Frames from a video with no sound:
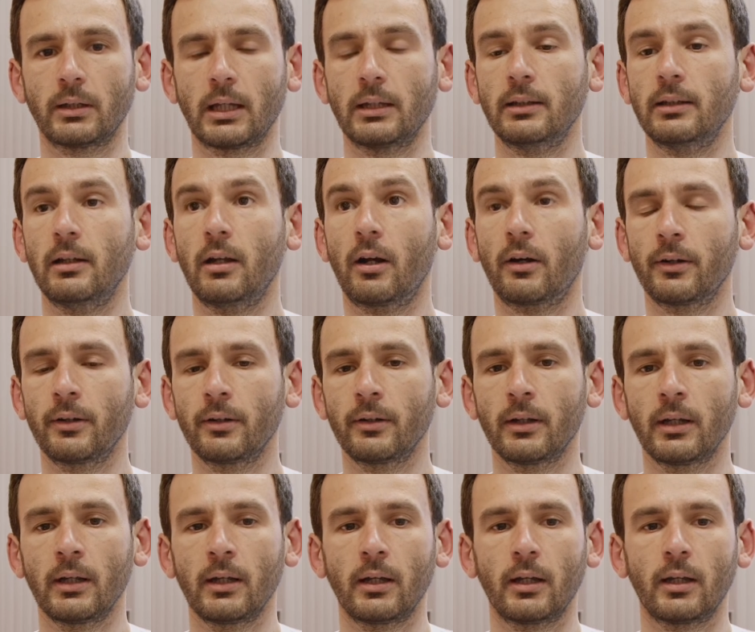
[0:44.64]

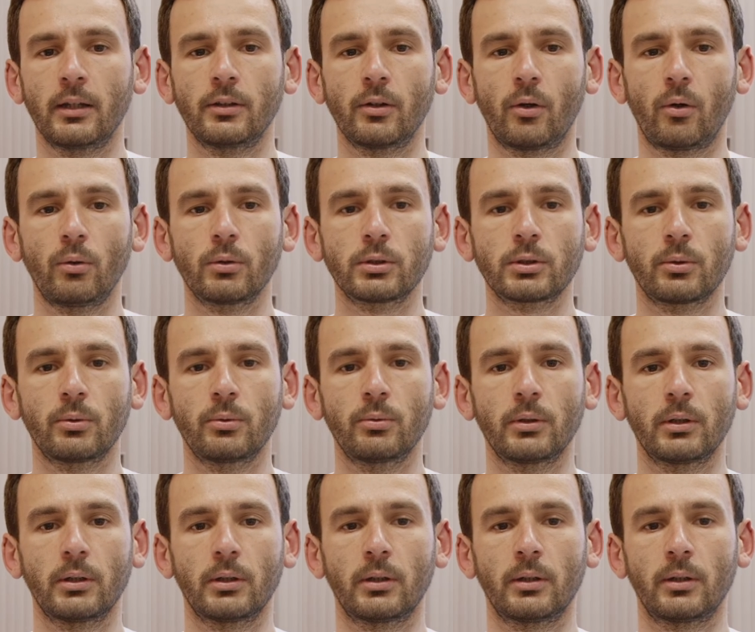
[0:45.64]
learn, and
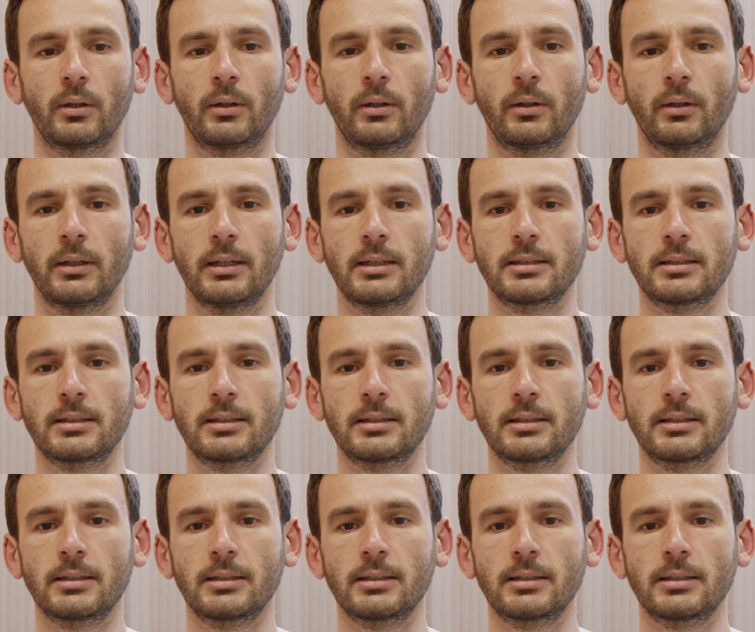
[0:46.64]
also